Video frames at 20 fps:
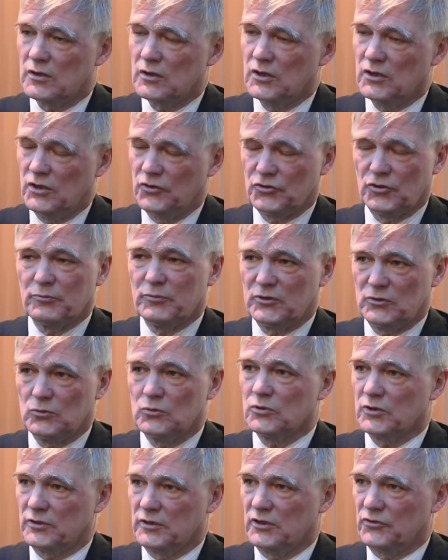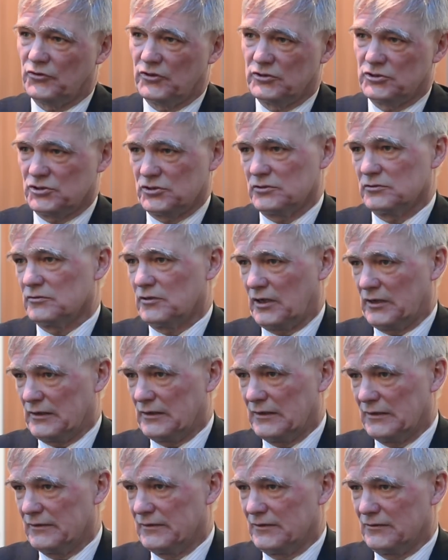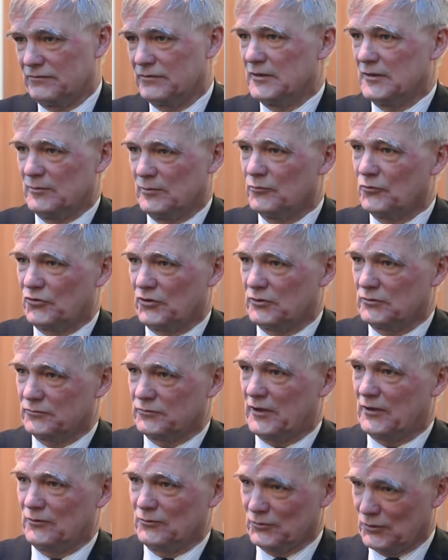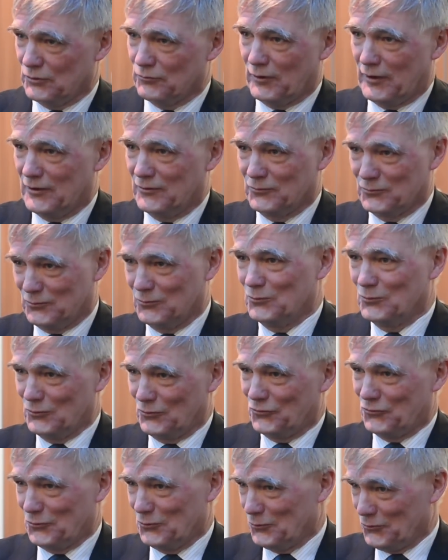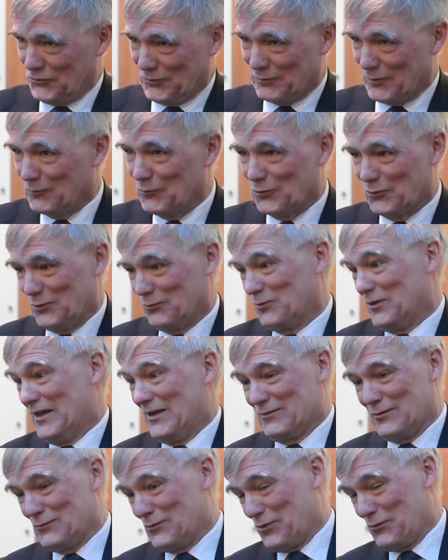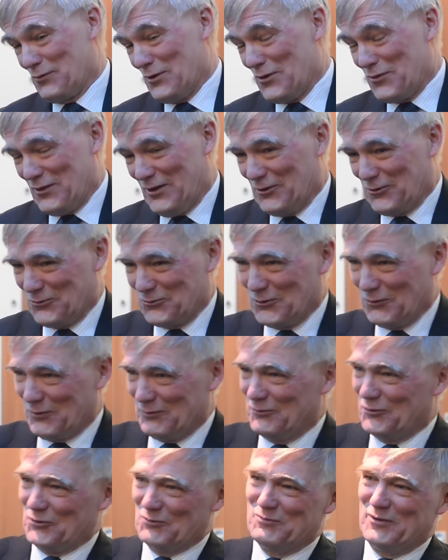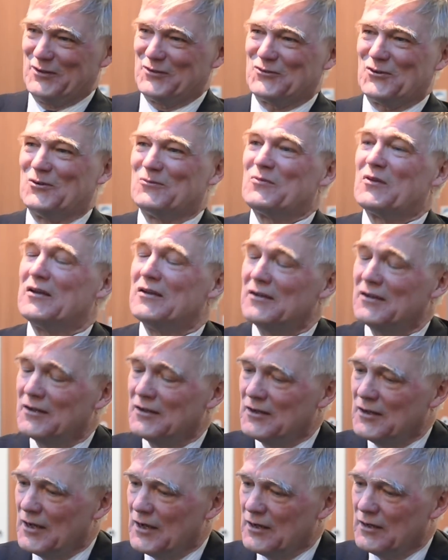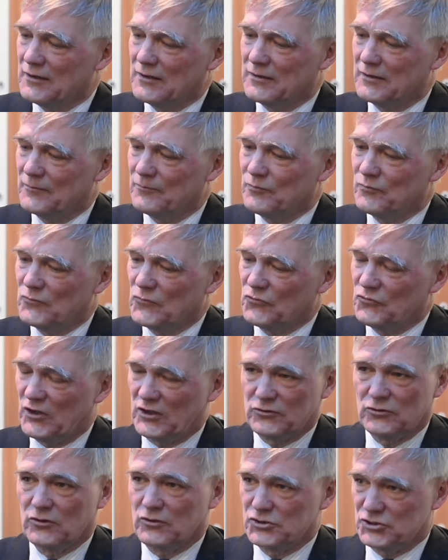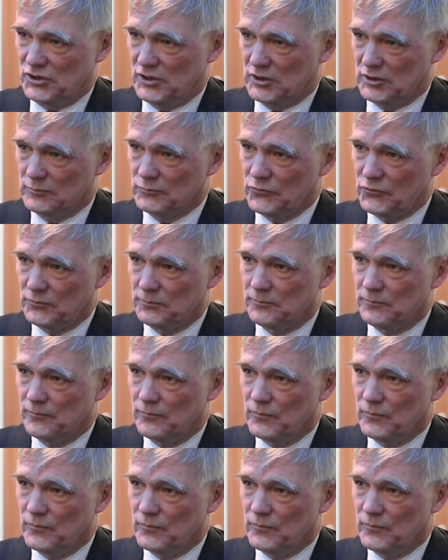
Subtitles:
It's a big organisation, and clearly Philip himself cannot go around stores every morning. We have over 3,000 of them. It's a big job. Technology helps.